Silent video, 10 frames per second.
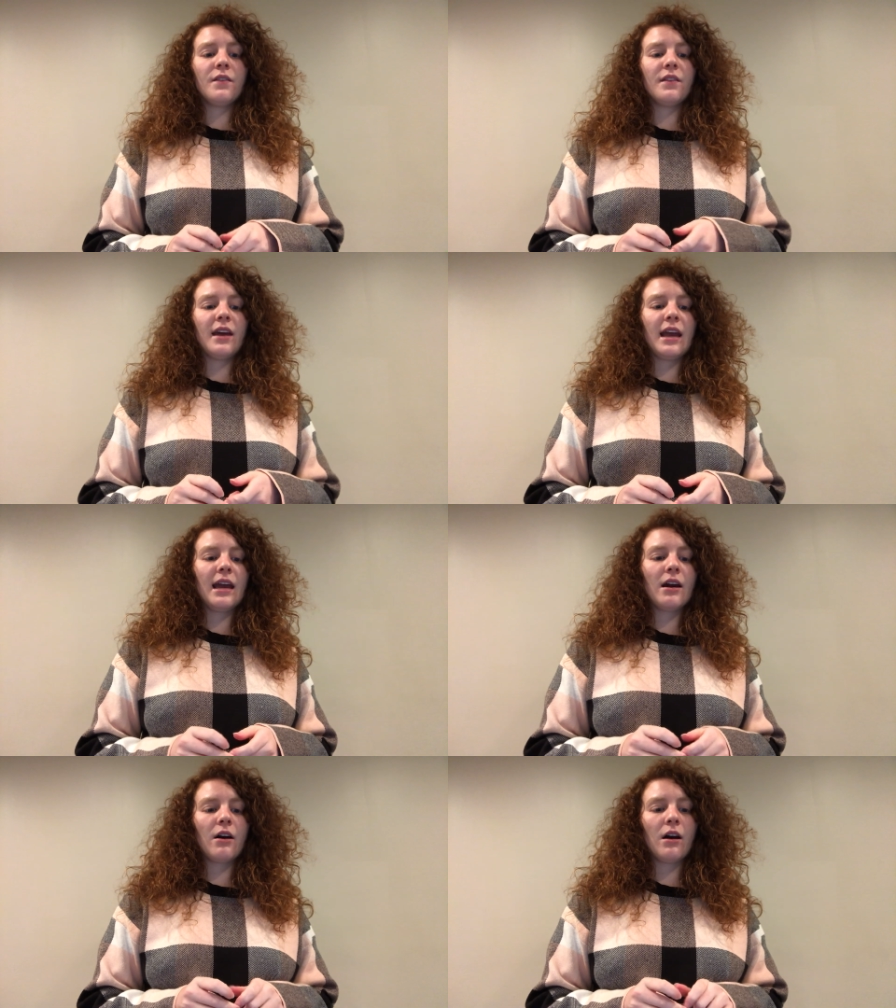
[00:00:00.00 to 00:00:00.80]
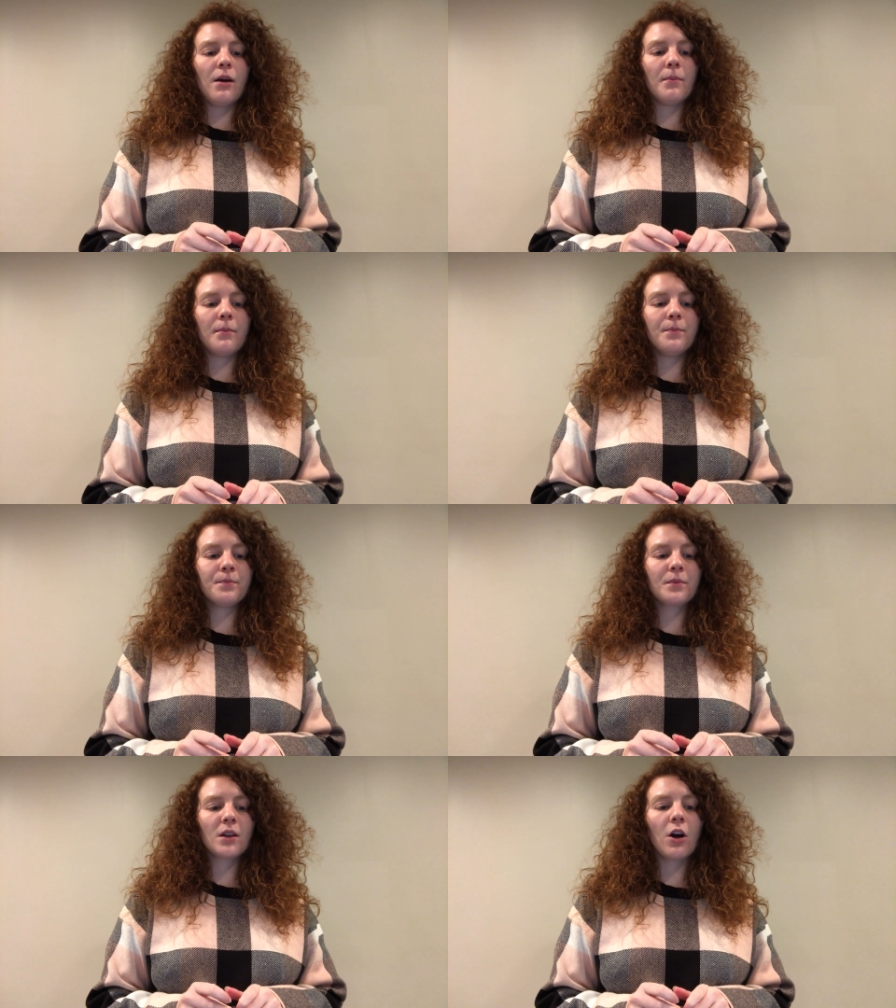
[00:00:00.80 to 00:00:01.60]
They
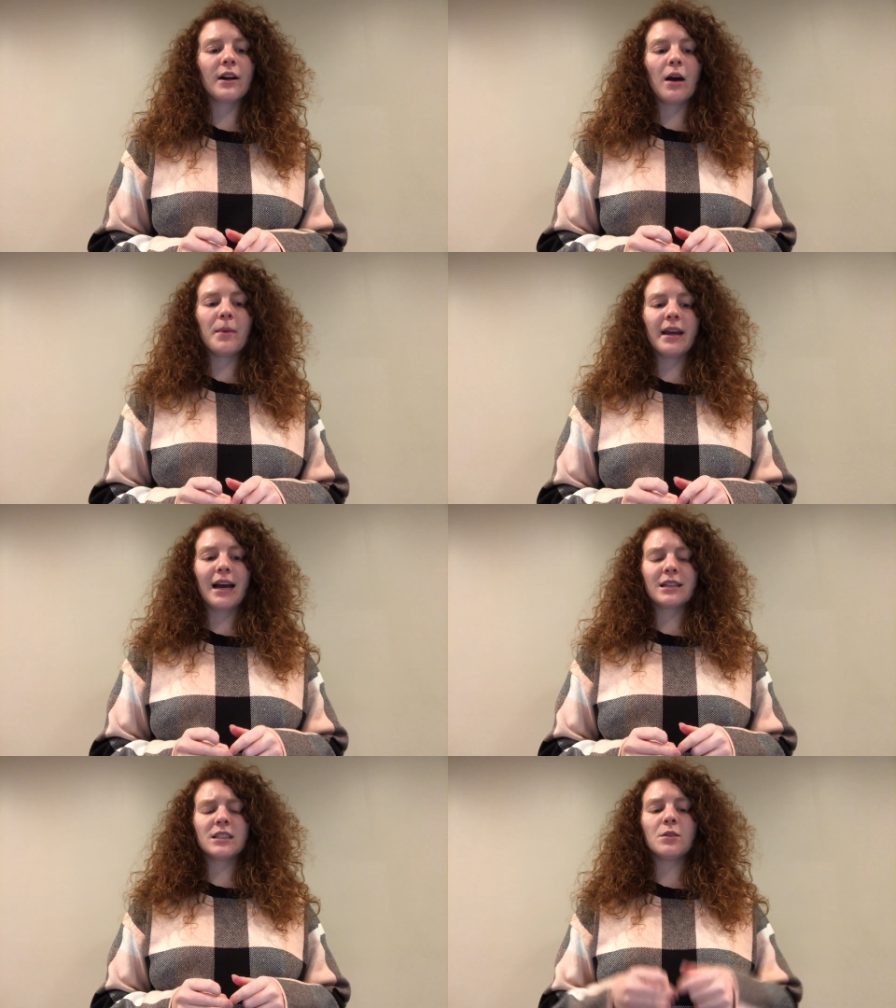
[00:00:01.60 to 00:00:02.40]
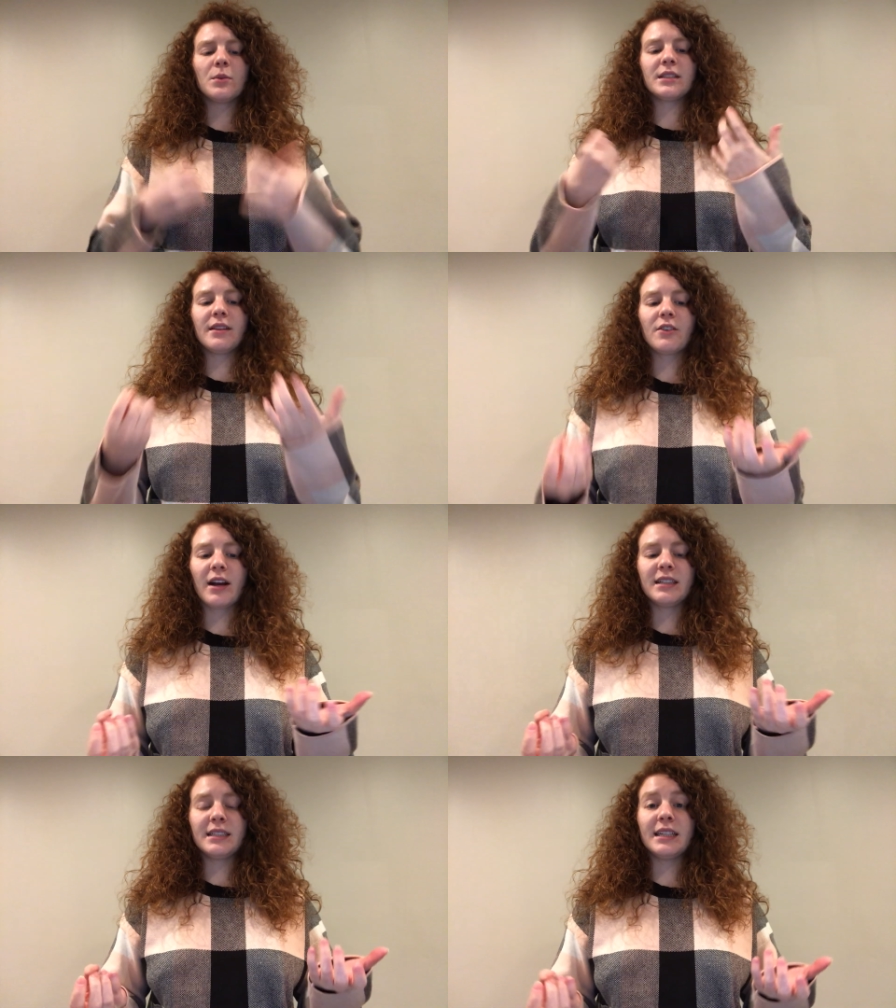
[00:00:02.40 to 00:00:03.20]
are now being asked to present their
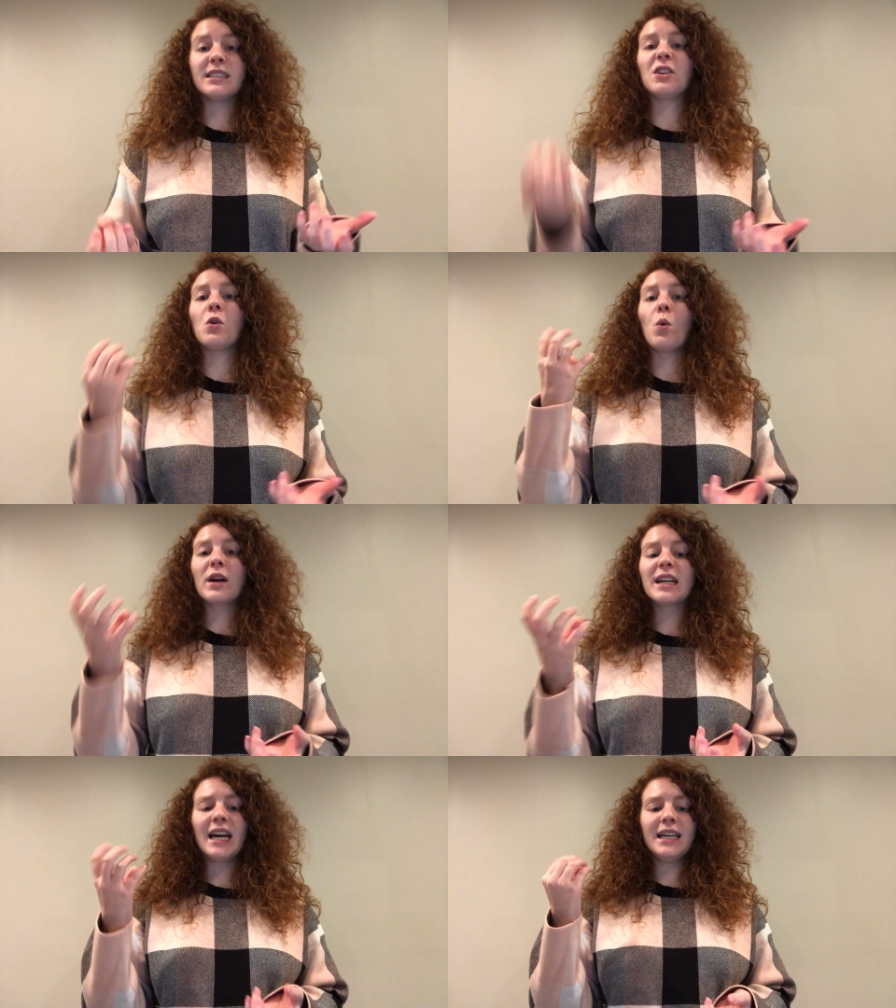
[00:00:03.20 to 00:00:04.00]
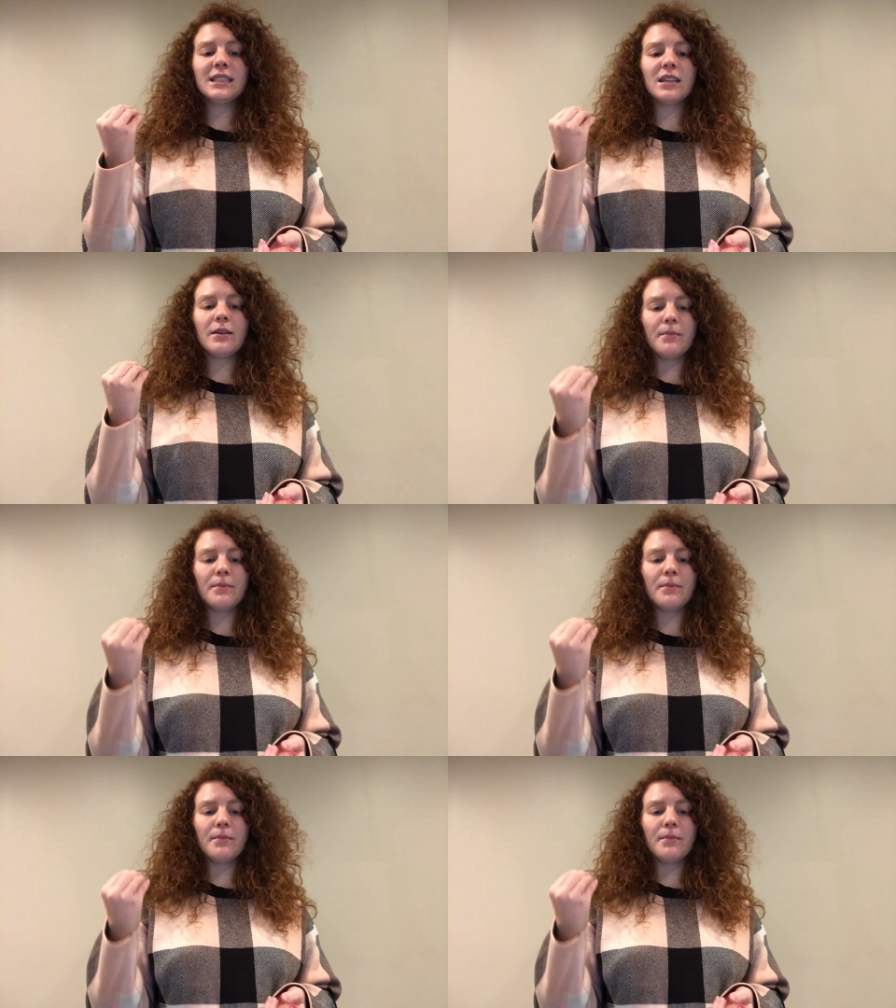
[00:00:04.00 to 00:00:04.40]
ideas in an organized